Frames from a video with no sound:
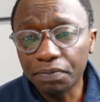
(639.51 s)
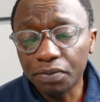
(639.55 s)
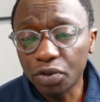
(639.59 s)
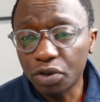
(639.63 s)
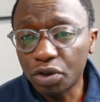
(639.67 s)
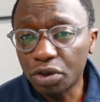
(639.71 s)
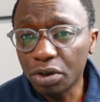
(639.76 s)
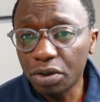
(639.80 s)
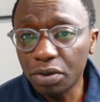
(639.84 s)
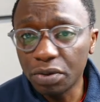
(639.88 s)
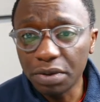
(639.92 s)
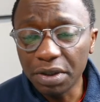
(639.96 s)

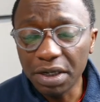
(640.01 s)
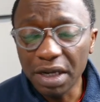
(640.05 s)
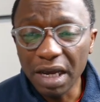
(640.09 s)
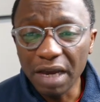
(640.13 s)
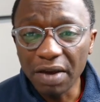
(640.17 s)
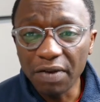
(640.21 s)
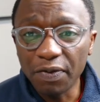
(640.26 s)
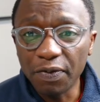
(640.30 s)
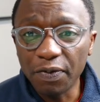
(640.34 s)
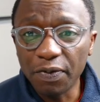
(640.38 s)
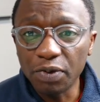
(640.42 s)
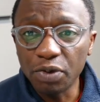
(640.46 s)
So
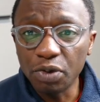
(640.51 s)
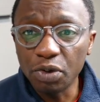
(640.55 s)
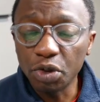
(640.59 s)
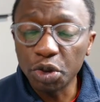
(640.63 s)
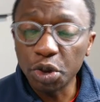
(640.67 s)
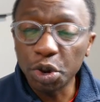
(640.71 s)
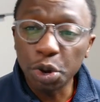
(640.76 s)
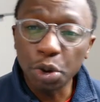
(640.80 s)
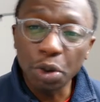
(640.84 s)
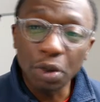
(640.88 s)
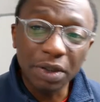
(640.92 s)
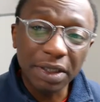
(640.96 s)
if you're
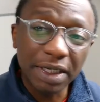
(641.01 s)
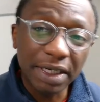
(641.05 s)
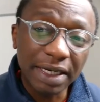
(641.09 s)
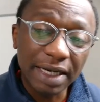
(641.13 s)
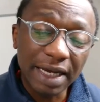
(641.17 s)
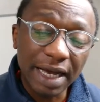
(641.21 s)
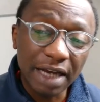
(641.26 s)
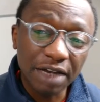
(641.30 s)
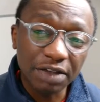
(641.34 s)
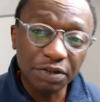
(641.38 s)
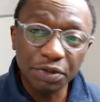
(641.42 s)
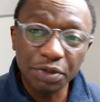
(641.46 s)
struggling
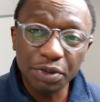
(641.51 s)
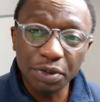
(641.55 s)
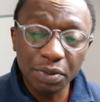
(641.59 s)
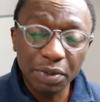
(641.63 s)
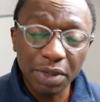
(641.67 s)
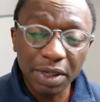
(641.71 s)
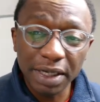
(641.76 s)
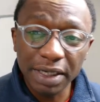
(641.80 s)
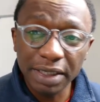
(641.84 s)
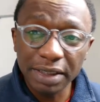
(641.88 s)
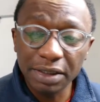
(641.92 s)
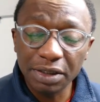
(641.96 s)
cash flow
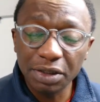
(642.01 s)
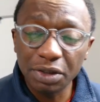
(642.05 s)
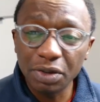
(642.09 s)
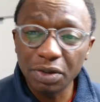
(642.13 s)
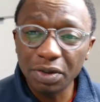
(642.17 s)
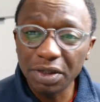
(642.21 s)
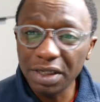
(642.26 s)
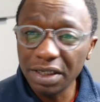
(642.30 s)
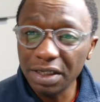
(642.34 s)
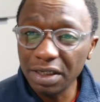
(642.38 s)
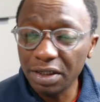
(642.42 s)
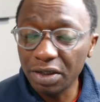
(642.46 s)
wise,
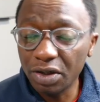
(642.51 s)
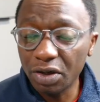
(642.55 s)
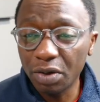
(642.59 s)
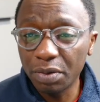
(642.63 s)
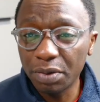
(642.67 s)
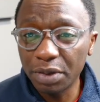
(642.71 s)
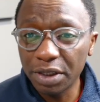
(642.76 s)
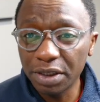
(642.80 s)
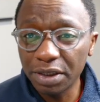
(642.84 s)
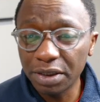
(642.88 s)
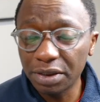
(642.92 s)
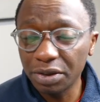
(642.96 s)

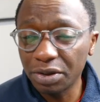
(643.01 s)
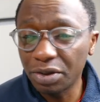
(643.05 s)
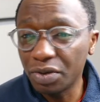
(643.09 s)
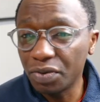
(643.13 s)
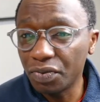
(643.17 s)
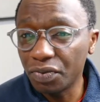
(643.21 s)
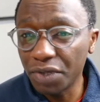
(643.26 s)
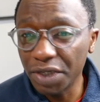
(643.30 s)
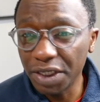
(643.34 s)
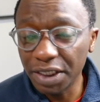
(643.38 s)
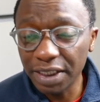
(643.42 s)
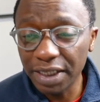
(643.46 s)
e-commerce,
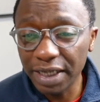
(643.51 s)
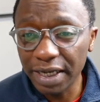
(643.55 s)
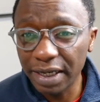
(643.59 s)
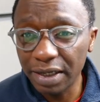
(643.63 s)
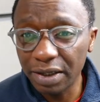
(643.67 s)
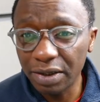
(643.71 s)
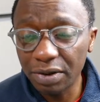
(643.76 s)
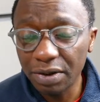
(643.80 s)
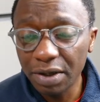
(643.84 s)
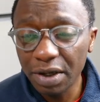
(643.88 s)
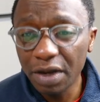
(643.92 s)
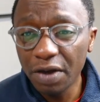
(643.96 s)

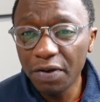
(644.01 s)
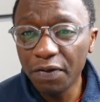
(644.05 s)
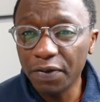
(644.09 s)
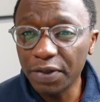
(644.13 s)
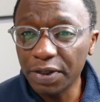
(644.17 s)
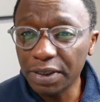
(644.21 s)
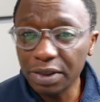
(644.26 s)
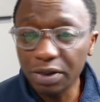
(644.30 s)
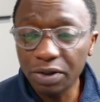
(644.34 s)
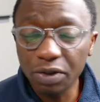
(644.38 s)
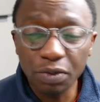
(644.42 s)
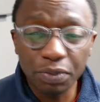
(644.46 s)
retail,
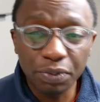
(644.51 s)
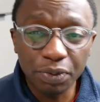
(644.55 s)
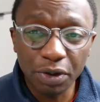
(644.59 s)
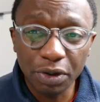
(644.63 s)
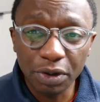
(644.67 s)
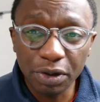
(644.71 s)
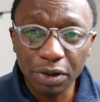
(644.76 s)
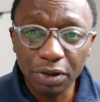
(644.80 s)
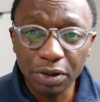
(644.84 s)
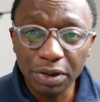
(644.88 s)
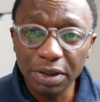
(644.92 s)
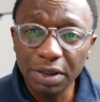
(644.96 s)
physical
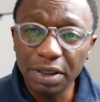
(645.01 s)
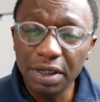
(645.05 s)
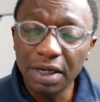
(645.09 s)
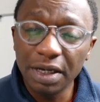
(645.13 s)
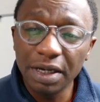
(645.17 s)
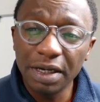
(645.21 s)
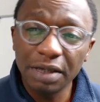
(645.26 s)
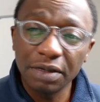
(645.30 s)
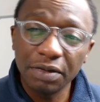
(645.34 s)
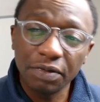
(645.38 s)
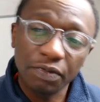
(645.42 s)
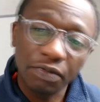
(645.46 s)
products,
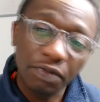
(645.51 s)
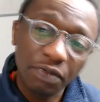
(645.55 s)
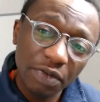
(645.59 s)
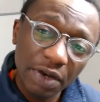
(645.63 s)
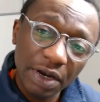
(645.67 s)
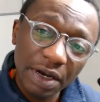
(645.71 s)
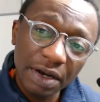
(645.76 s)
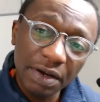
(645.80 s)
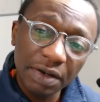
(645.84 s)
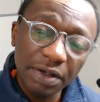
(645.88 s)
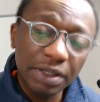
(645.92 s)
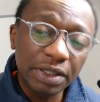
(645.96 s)

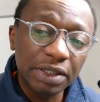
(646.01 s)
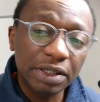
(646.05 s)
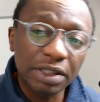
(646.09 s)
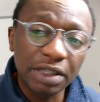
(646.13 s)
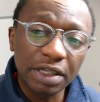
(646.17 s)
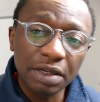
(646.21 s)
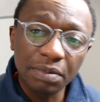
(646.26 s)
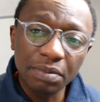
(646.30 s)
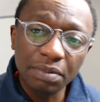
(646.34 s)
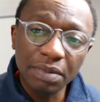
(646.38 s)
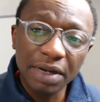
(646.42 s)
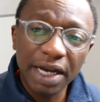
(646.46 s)
very
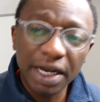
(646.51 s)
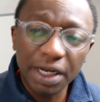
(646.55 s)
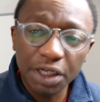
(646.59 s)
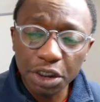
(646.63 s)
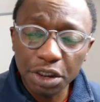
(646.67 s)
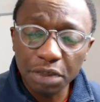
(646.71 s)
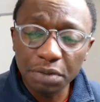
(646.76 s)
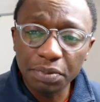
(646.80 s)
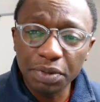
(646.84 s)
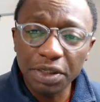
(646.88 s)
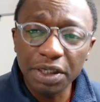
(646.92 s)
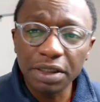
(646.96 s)
slim
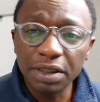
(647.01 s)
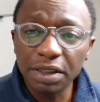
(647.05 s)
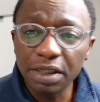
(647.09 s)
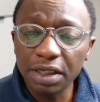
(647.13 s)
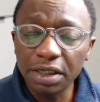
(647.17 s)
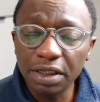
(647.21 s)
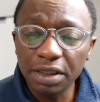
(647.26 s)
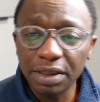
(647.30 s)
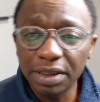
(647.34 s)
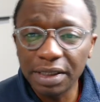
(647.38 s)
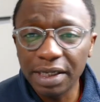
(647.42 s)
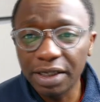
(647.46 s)
margin
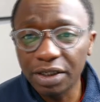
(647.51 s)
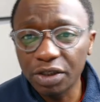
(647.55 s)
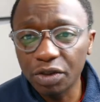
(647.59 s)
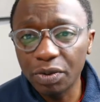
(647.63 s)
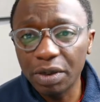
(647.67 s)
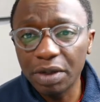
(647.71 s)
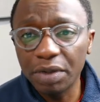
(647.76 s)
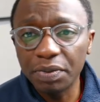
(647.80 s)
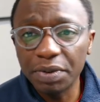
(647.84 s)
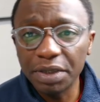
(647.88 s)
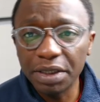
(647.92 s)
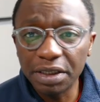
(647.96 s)
business. That's
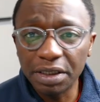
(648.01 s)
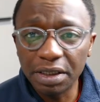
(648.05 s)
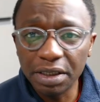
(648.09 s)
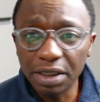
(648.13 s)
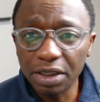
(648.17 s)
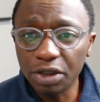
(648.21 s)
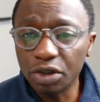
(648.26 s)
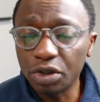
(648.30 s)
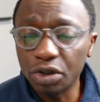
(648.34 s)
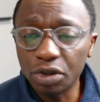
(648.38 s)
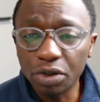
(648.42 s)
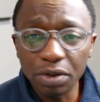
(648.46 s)
why we
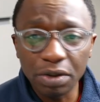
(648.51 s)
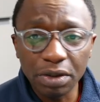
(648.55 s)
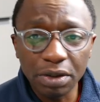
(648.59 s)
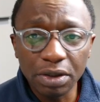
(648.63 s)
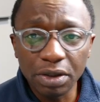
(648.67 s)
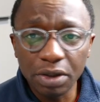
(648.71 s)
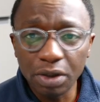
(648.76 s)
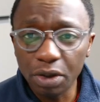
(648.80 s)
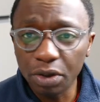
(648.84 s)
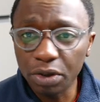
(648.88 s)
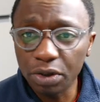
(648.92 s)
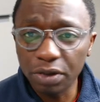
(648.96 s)
need to do a
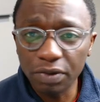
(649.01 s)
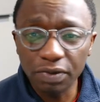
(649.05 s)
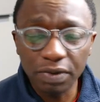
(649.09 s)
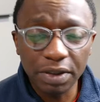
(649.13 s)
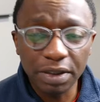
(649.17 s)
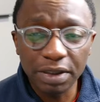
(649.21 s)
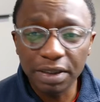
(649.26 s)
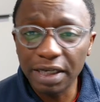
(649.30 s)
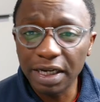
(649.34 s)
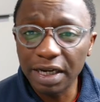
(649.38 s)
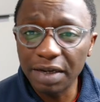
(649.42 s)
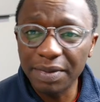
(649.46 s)
lot of the
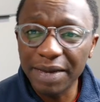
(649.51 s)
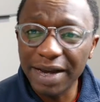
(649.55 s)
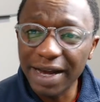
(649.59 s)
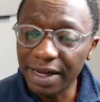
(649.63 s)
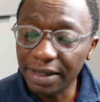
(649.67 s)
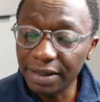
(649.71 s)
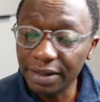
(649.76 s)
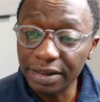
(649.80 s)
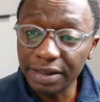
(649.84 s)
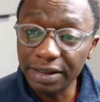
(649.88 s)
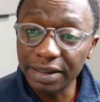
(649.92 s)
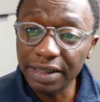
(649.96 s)
time
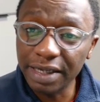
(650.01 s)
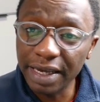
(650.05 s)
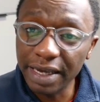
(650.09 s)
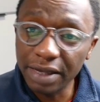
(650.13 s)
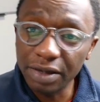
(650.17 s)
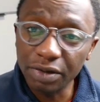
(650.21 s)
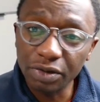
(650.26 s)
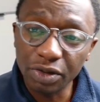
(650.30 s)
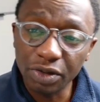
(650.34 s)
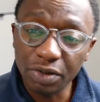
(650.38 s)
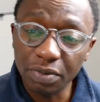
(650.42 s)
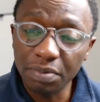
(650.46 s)
at
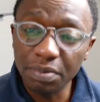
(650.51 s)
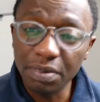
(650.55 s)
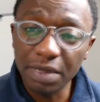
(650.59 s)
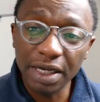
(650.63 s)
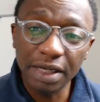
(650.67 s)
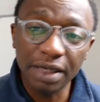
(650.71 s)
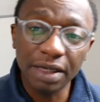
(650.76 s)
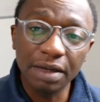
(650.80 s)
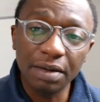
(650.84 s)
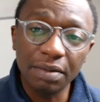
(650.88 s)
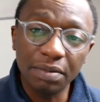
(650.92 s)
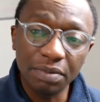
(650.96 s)
scale to
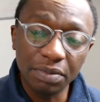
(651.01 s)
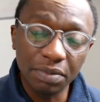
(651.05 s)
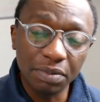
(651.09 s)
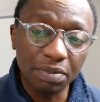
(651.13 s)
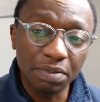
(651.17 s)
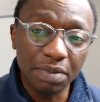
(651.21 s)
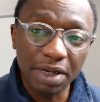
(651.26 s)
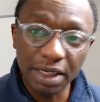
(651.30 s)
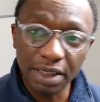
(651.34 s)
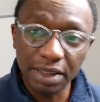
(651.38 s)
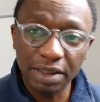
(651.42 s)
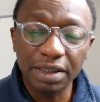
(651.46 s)
make it
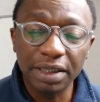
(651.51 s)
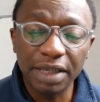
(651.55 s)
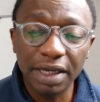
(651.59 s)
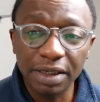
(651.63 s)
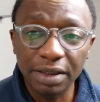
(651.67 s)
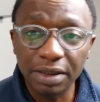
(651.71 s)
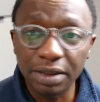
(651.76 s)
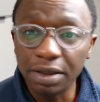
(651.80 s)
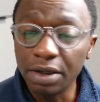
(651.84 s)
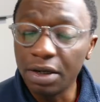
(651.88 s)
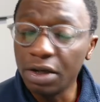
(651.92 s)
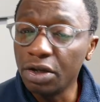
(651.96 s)
make
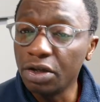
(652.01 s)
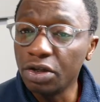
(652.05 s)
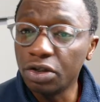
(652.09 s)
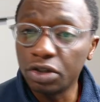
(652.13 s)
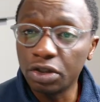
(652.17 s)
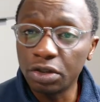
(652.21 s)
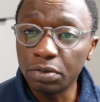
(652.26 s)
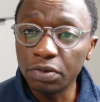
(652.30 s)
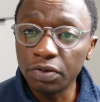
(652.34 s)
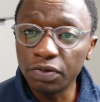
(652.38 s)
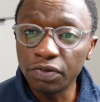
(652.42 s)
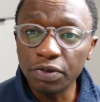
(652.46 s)
sense.
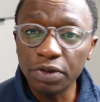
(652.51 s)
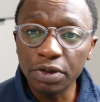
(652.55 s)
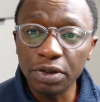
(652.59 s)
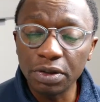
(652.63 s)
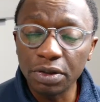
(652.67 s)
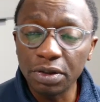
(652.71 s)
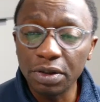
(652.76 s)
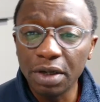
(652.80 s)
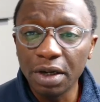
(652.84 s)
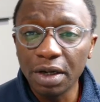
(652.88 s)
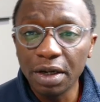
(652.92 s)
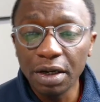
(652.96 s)
Some of
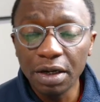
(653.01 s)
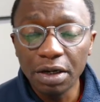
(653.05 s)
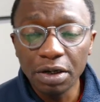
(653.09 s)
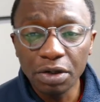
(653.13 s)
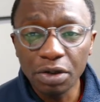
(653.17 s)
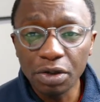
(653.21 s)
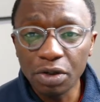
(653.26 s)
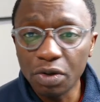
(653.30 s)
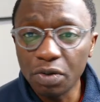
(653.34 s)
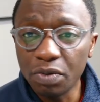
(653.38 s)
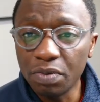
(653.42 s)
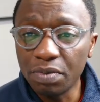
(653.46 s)
you,
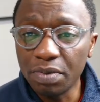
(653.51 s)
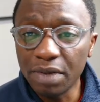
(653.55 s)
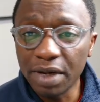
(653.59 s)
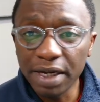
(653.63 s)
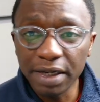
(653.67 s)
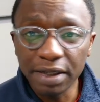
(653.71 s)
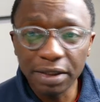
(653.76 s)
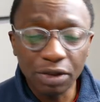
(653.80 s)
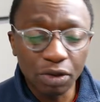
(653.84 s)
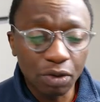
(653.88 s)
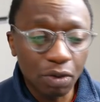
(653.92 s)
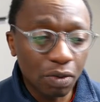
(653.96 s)

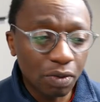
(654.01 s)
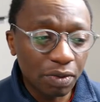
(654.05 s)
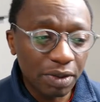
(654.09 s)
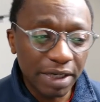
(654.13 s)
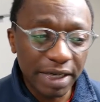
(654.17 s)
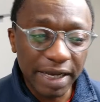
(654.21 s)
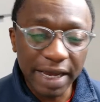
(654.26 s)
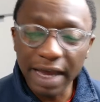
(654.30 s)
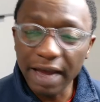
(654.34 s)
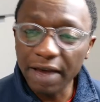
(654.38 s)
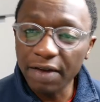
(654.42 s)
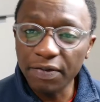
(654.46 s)
might
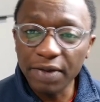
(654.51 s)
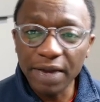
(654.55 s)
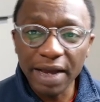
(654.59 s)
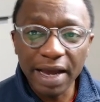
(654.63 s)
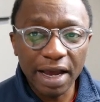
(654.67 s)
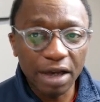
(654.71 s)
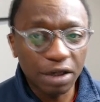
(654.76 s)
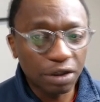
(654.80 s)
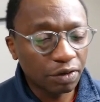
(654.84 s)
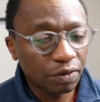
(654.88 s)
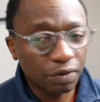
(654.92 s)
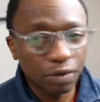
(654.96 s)
only have
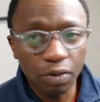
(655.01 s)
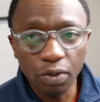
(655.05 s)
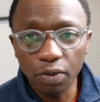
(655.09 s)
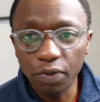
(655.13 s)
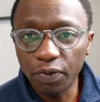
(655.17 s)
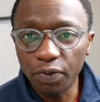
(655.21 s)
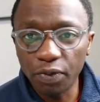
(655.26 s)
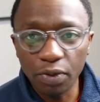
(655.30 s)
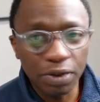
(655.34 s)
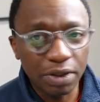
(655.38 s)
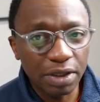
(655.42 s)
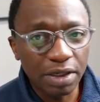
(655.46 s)
cash flow
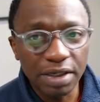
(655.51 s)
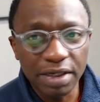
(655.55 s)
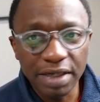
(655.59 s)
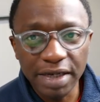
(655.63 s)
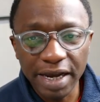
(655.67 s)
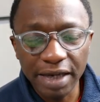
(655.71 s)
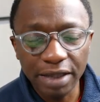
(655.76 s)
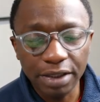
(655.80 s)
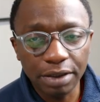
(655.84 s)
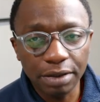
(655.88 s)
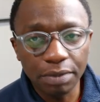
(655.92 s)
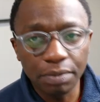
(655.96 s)
for the
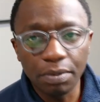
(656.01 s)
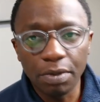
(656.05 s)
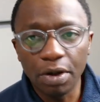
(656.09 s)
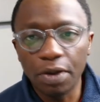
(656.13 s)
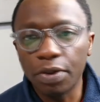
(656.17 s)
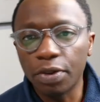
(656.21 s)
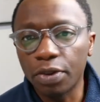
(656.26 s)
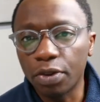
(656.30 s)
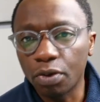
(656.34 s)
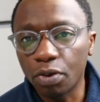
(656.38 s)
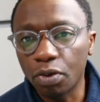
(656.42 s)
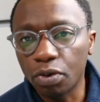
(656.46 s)
next
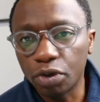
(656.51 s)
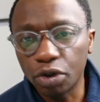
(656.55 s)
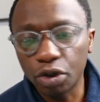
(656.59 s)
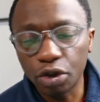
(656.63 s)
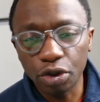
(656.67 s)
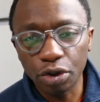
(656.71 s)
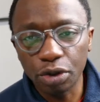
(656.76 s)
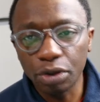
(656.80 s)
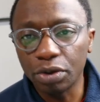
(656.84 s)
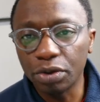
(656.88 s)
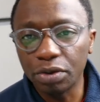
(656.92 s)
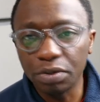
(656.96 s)
month or
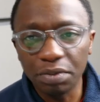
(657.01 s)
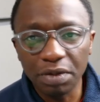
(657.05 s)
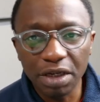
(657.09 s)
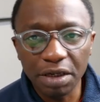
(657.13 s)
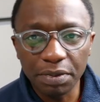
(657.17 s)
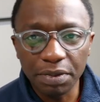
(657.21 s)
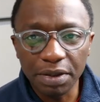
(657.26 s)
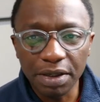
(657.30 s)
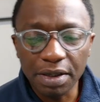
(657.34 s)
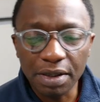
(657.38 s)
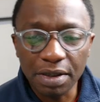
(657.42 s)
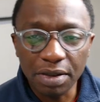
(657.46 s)
two,
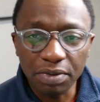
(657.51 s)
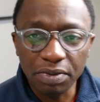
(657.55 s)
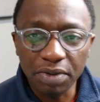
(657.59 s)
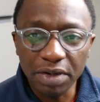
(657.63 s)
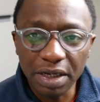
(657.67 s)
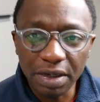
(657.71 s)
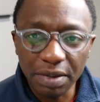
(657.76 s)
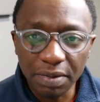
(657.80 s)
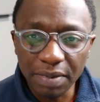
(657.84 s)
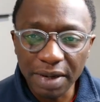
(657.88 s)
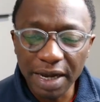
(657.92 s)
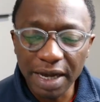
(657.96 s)
maybe
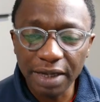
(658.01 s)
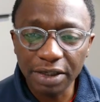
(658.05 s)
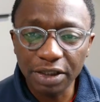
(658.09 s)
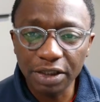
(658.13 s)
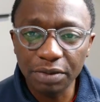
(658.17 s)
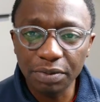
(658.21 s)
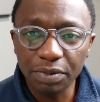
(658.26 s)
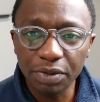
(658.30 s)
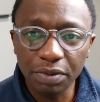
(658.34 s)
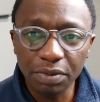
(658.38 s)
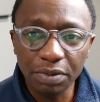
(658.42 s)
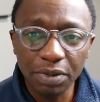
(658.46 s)
3
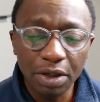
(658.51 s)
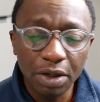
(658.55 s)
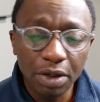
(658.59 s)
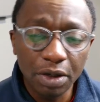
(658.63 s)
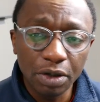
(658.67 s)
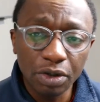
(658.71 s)
maximum.